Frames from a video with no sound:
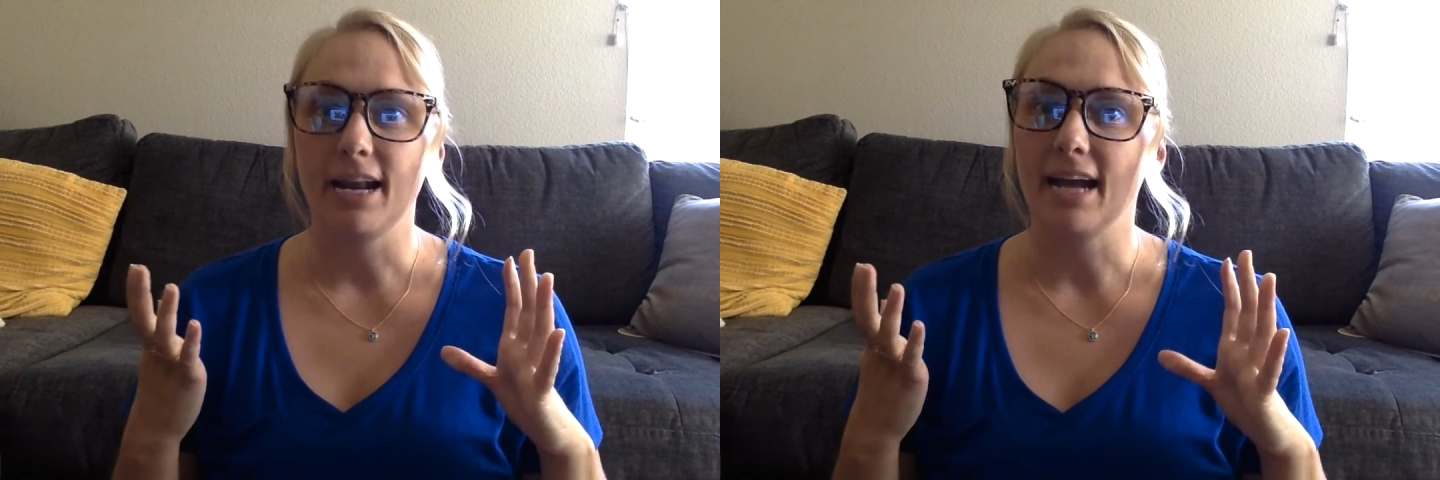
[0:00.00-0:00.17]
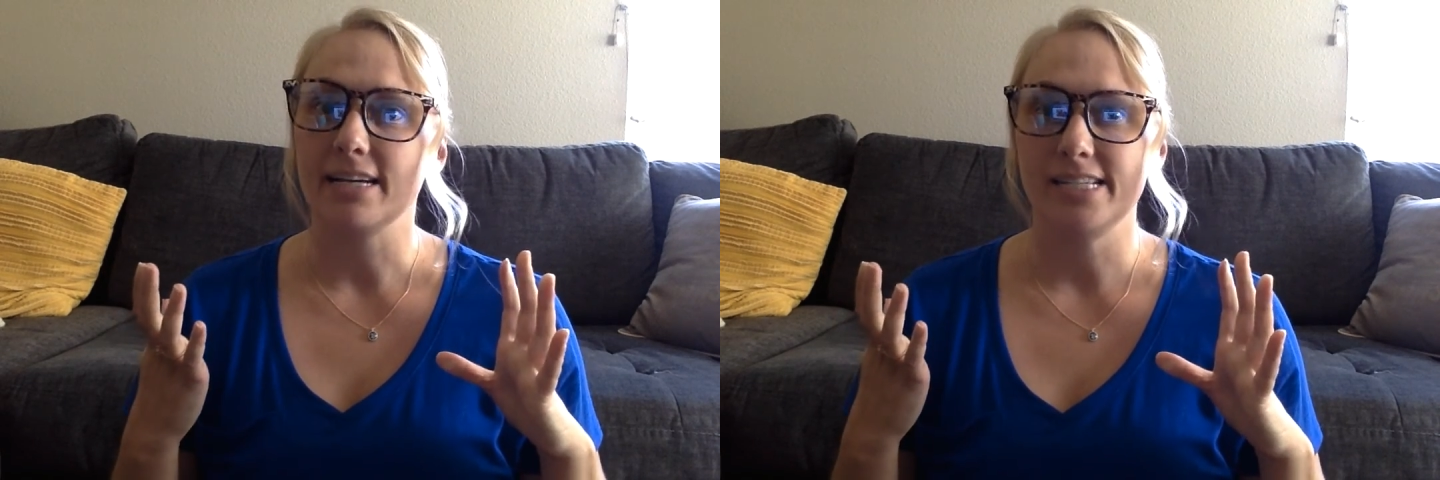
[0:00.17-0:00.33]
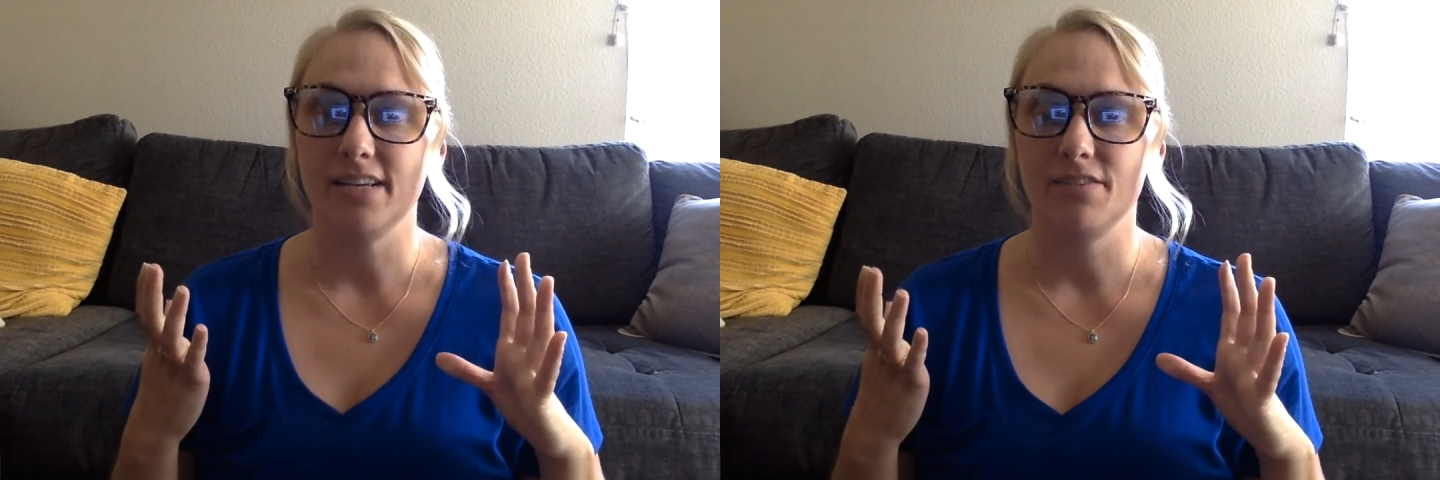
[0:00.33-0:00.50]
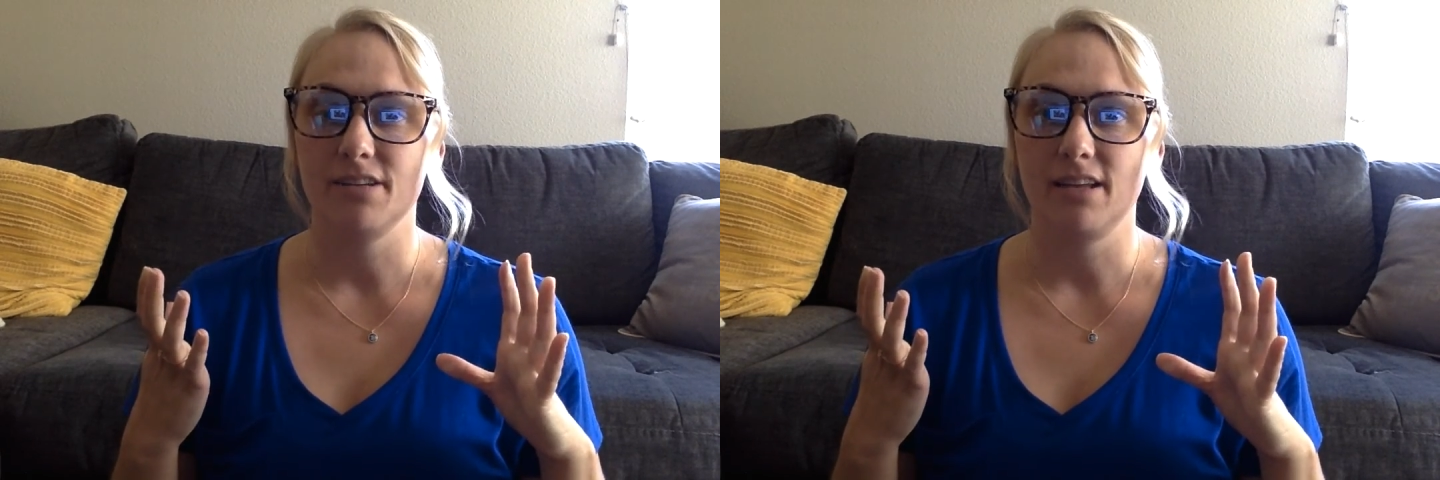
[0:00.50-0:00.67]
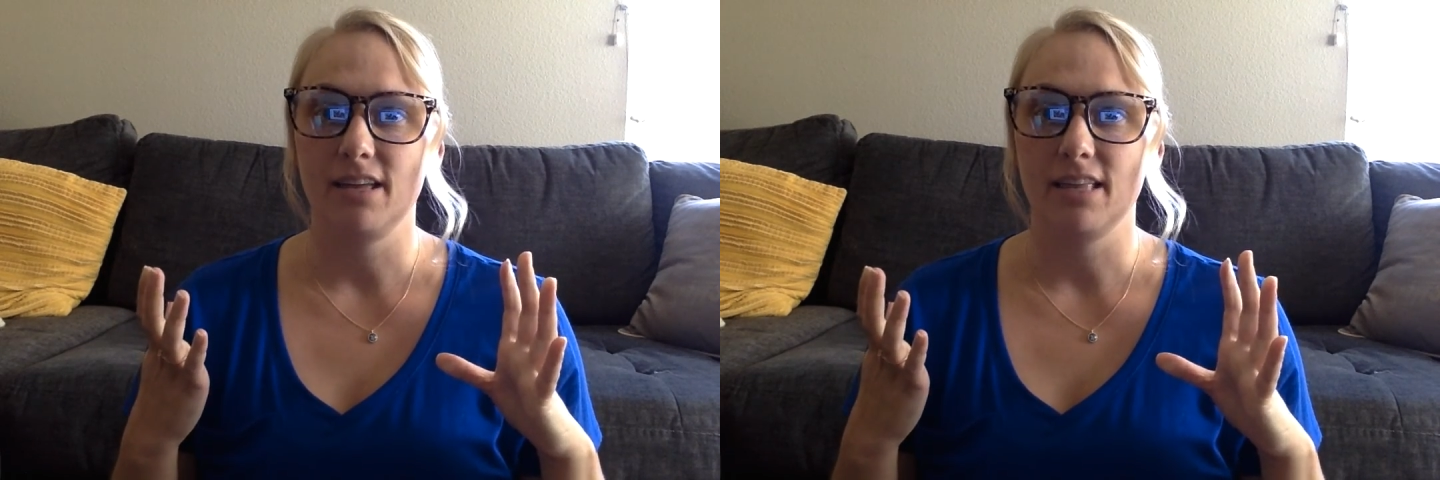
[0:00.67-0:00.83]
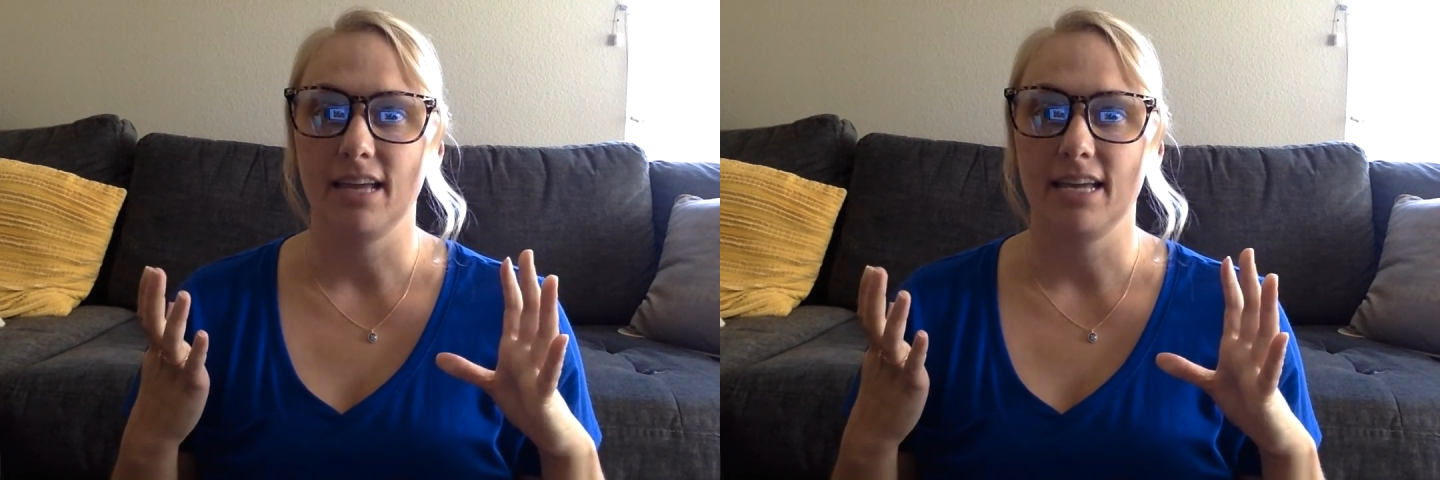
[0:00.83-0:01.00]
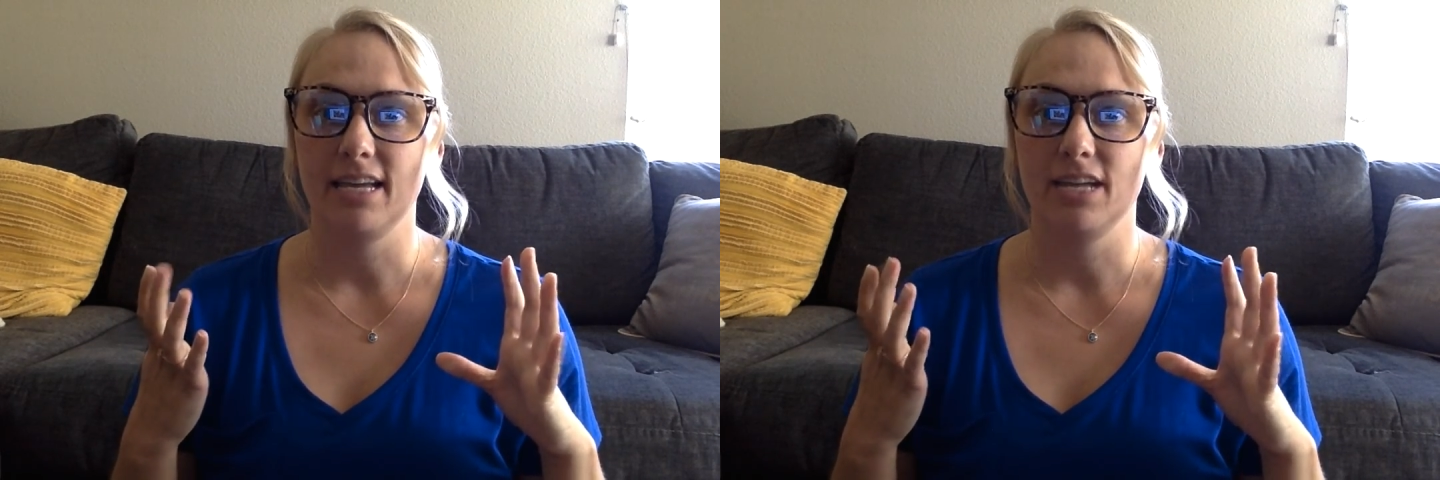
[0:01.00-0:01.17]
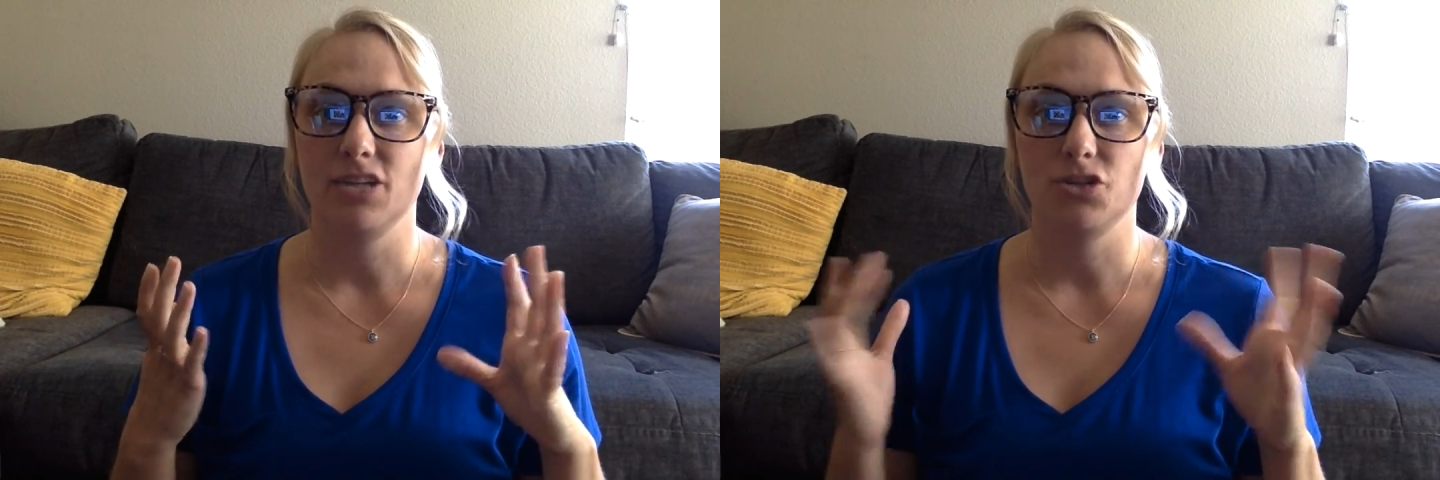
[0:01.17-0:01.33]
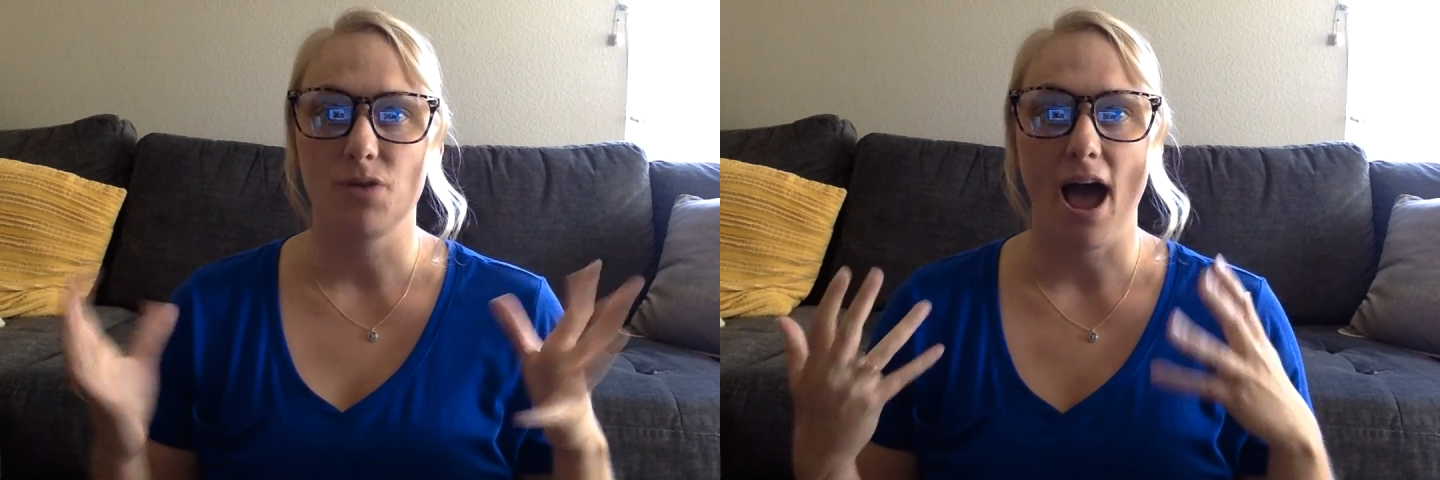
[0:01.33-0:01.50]
activity that can
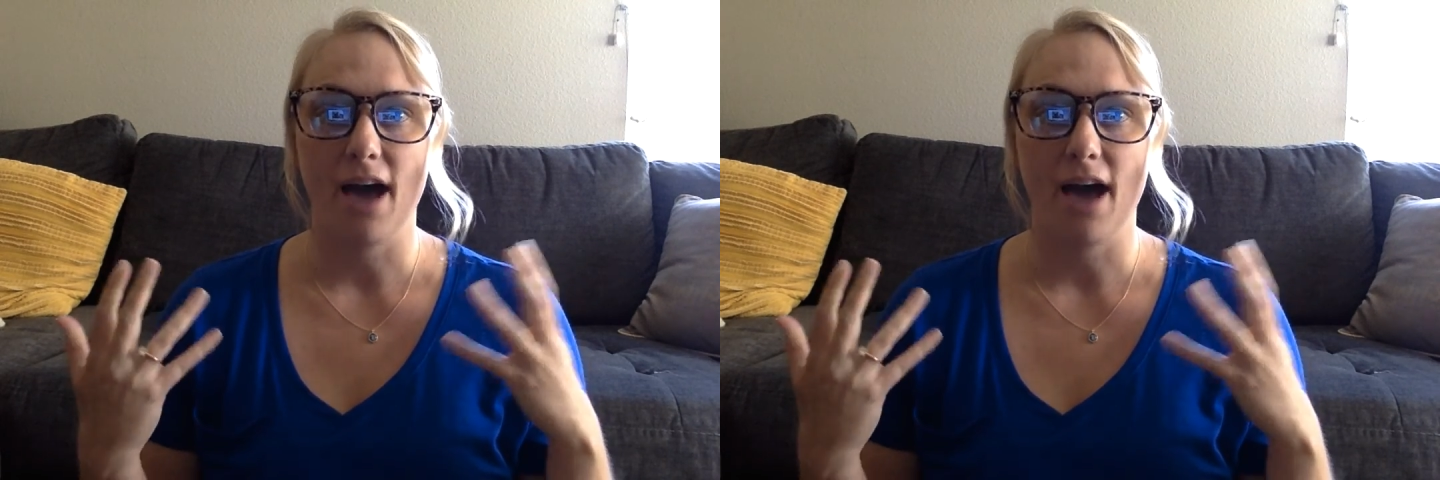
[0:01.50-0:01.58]
get you